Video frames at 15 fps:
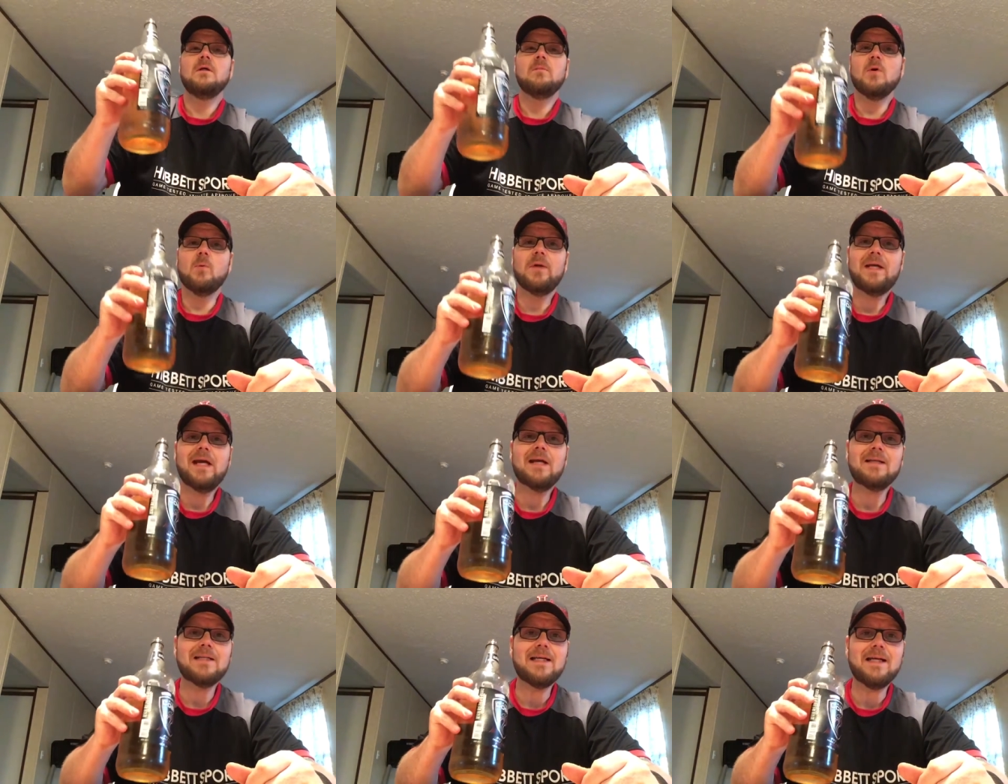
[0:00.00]
But we
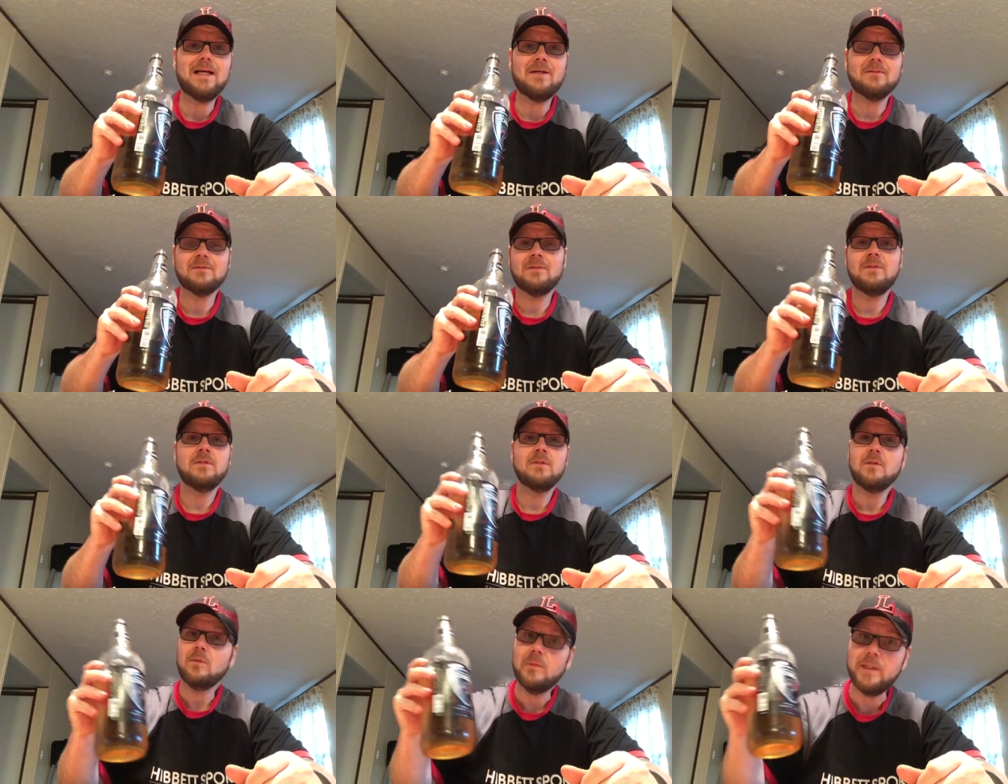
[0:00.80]
got her down.
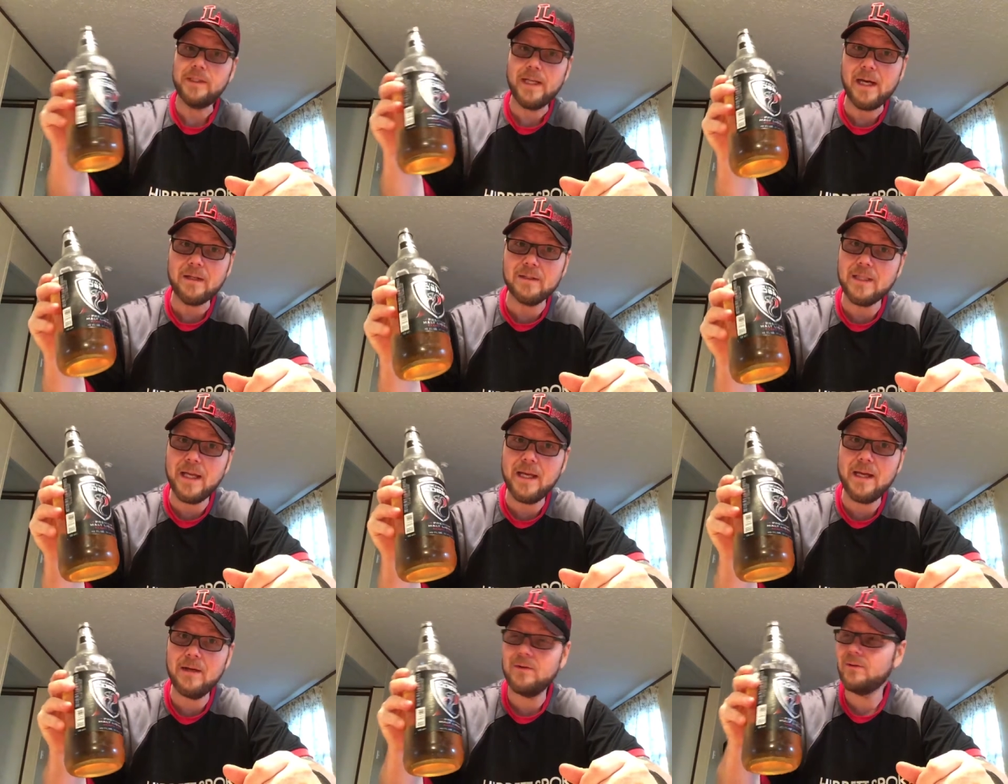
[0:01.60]
We got her
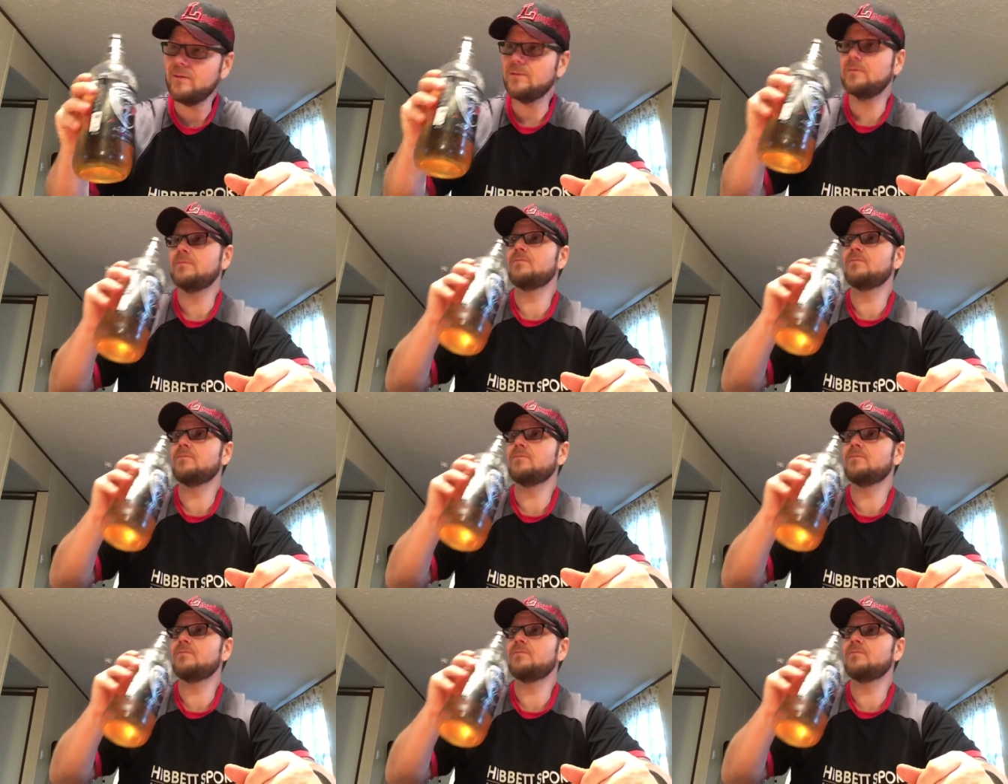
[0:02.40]
down.